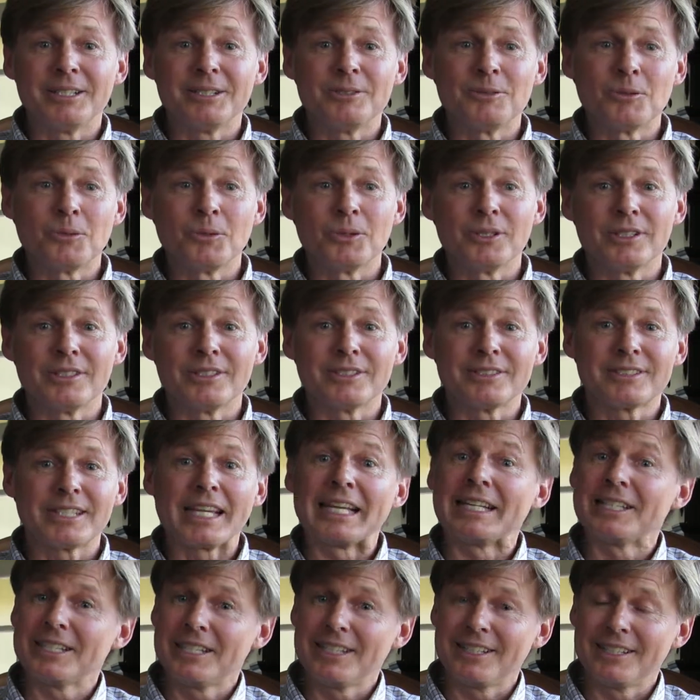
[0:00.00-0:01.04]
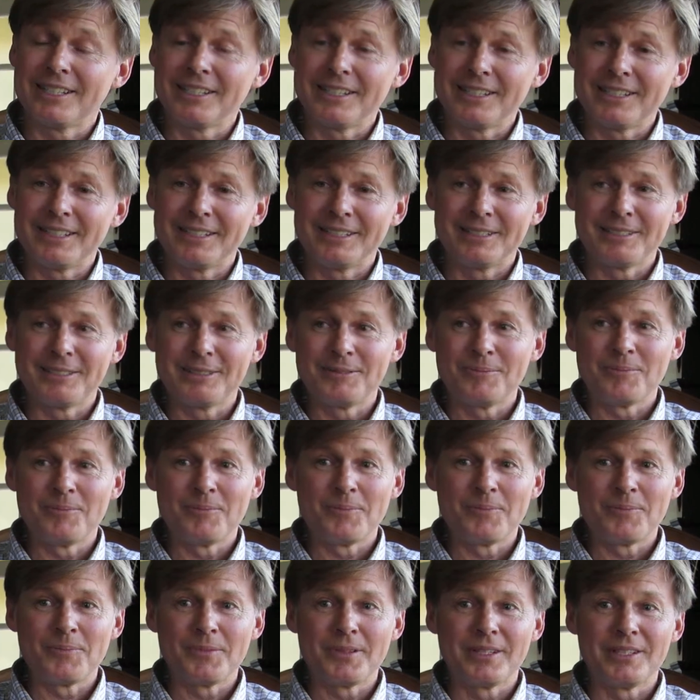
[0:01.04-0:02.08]
was, and
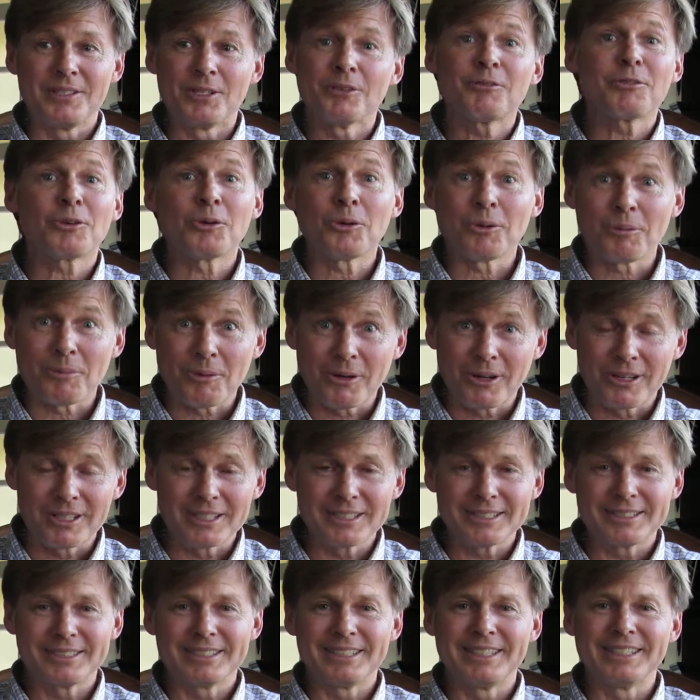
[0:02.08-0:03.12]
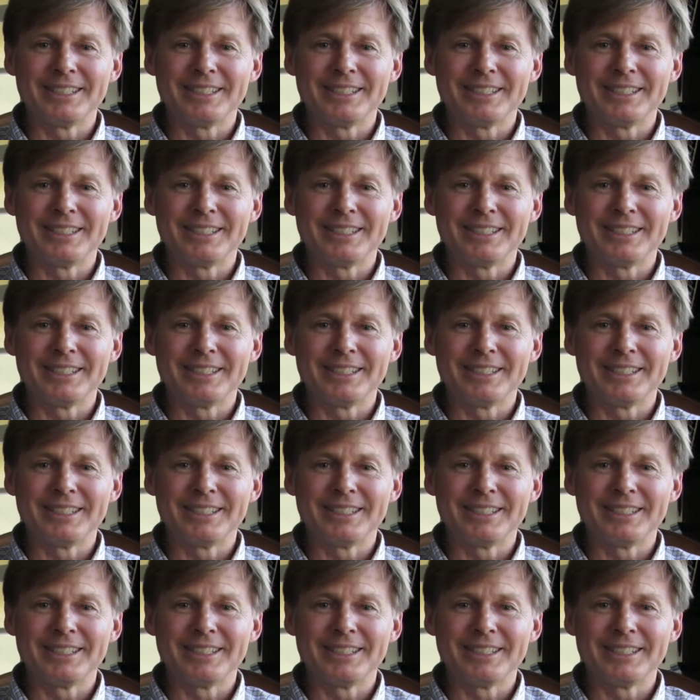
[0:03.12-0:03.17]
difficult part